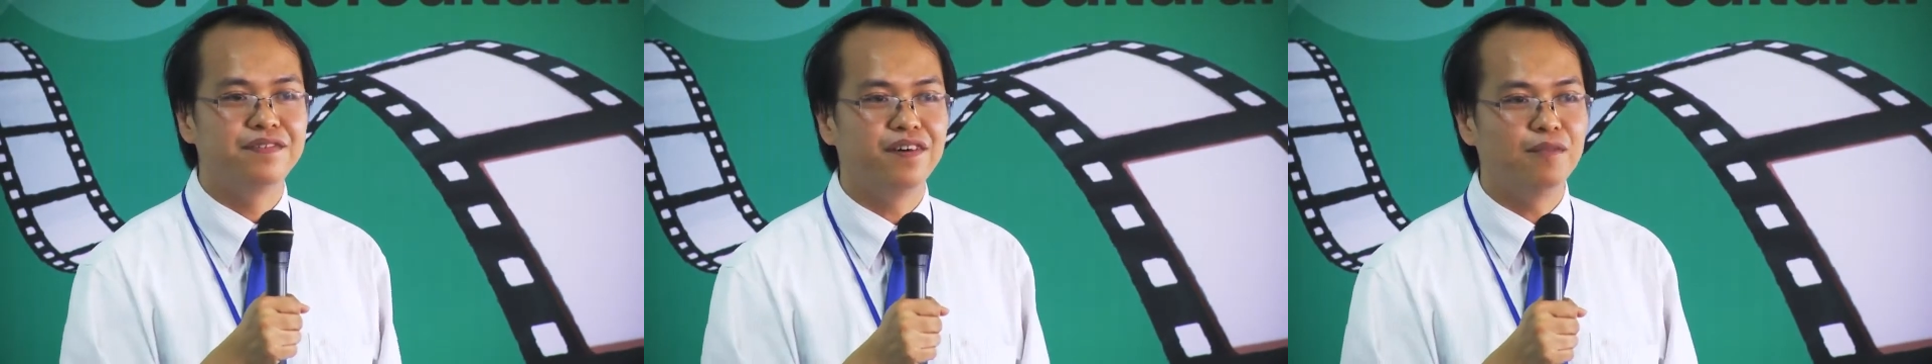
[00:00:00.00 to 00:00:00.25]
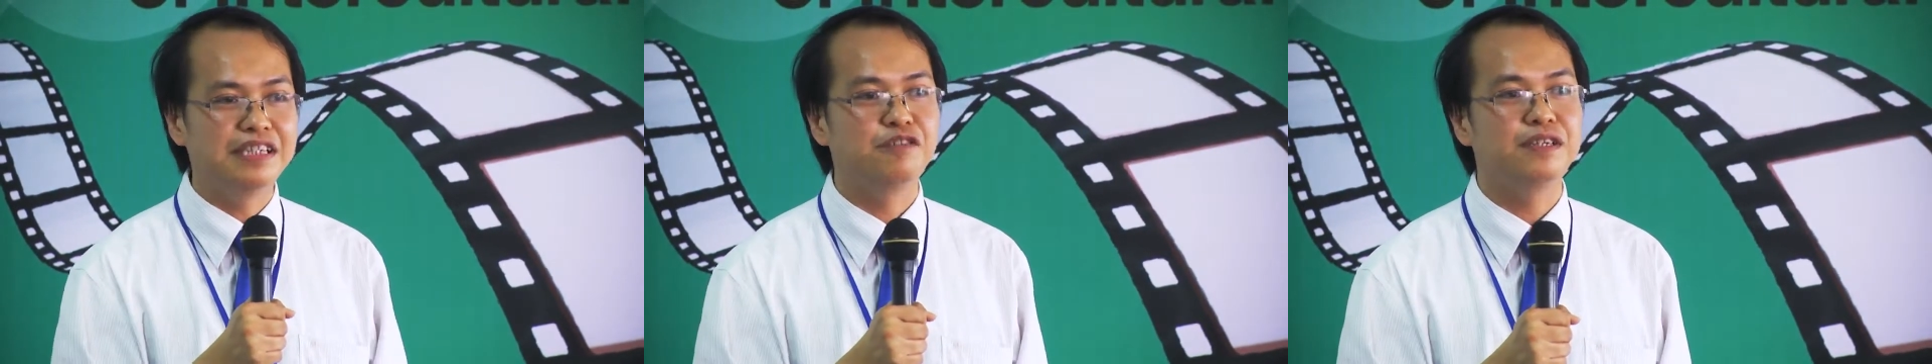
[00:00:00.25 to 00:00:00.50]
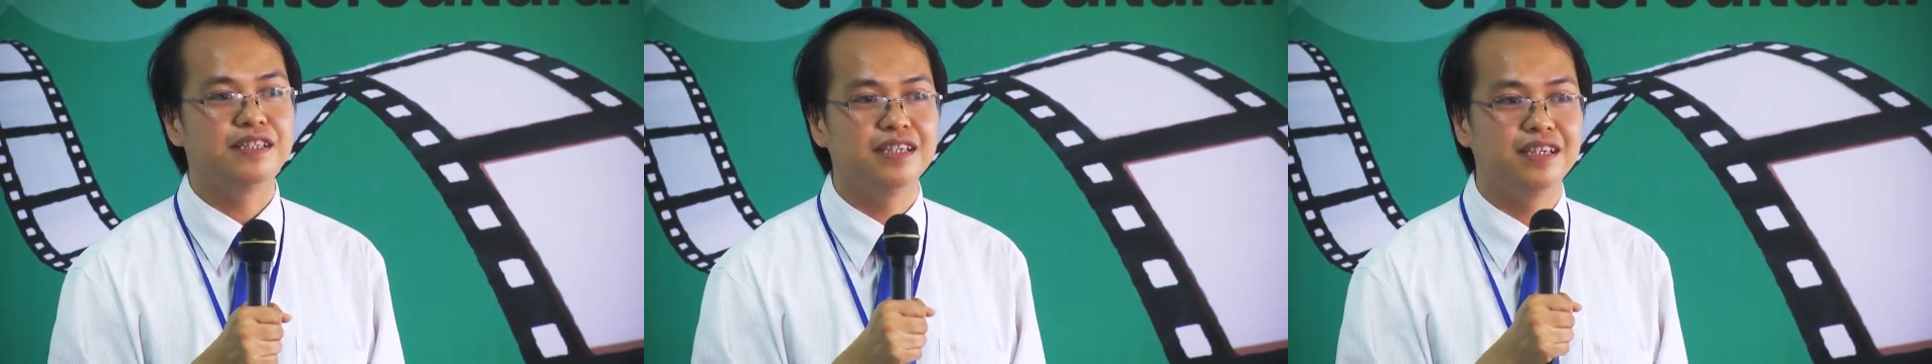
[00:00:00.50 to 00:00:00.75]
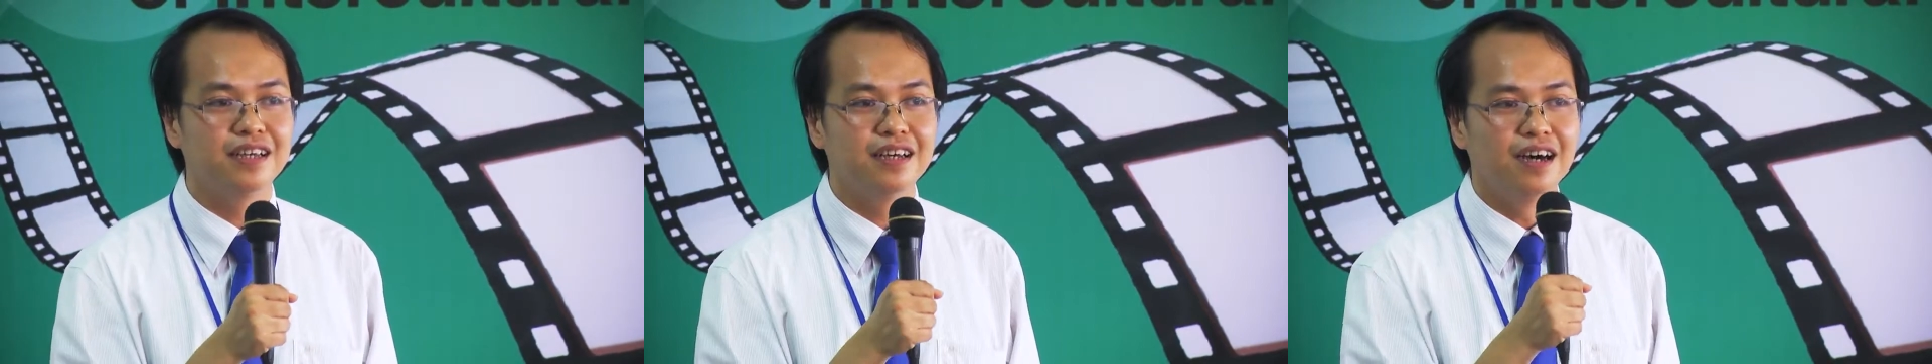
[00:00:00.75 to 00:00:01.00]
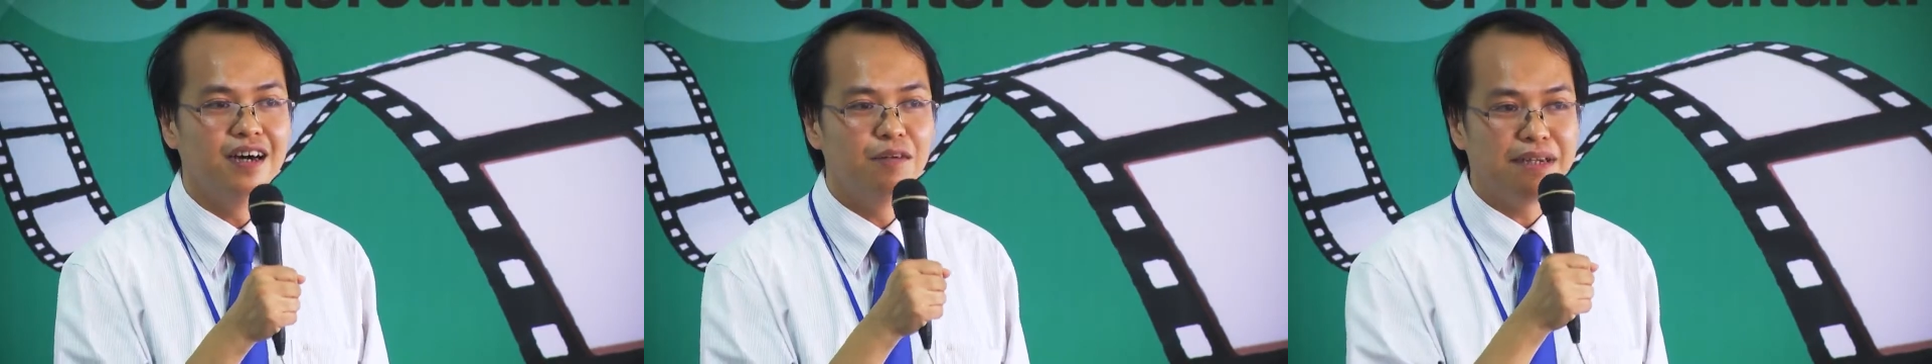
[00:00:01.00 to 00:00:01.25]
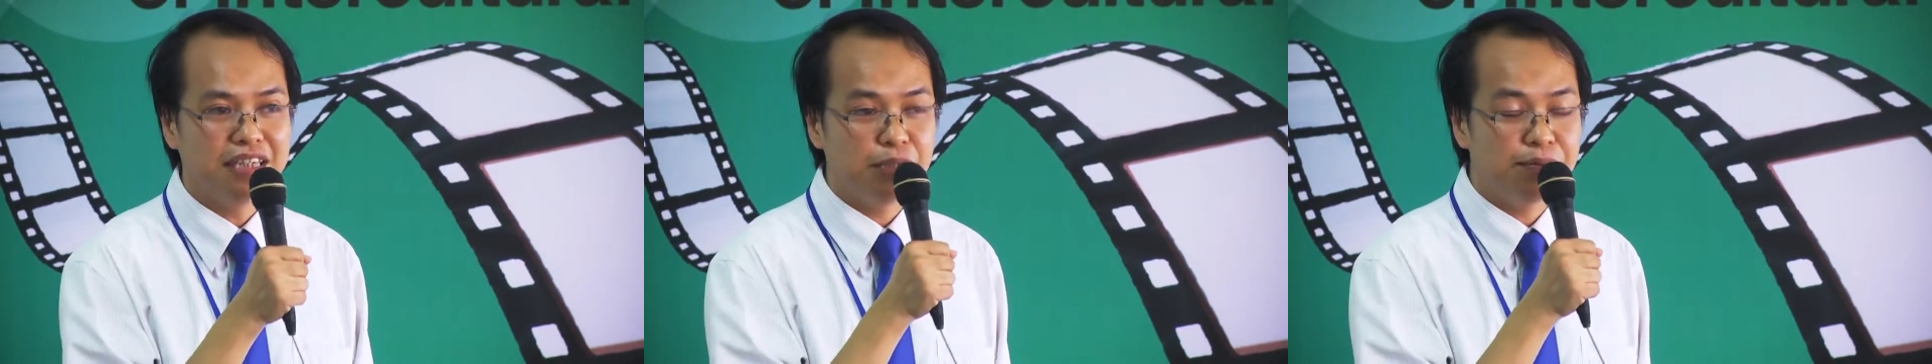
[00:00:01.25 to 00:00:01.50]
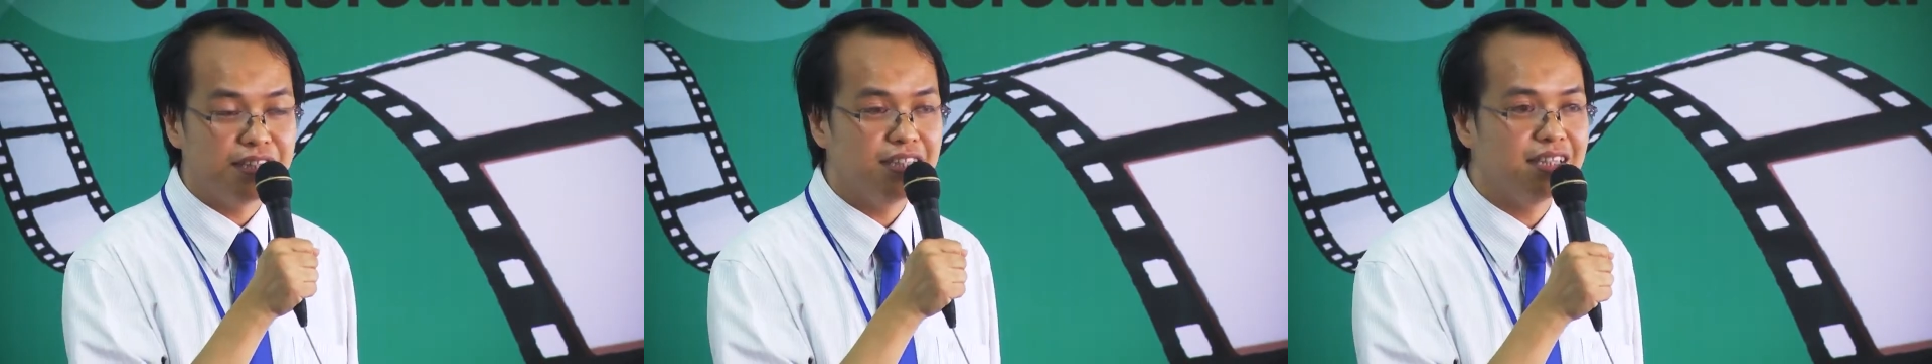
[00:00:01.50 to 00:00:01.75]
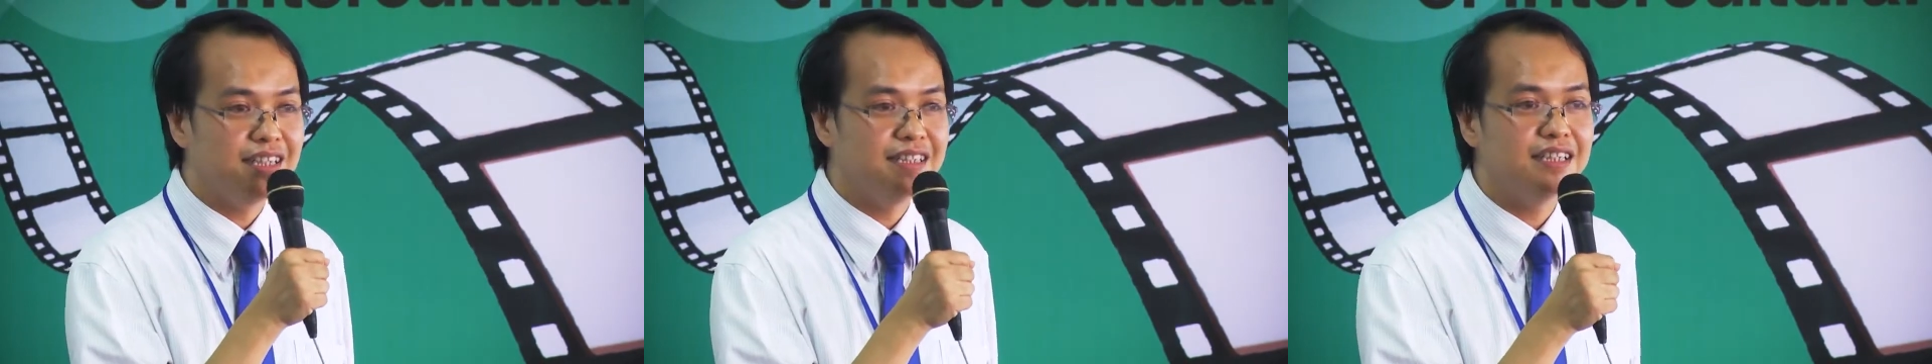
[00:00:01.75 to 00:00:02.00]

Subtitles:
from HUST participating in